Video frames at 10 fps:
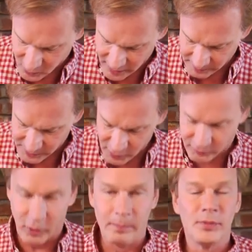quite
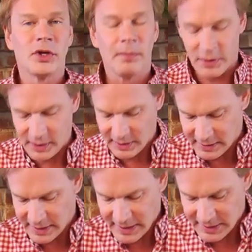beautiful. You can put it
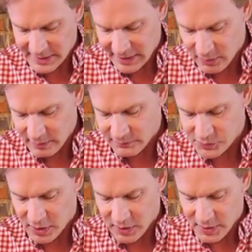in decorative
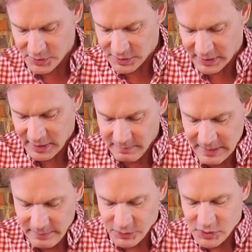jars and
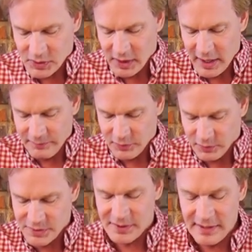people just love to
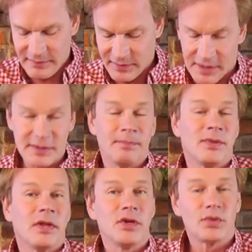receive this.
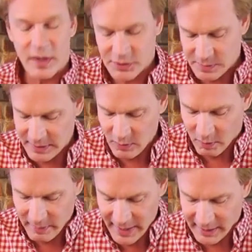This recipe will
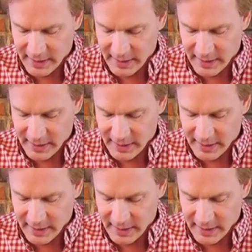make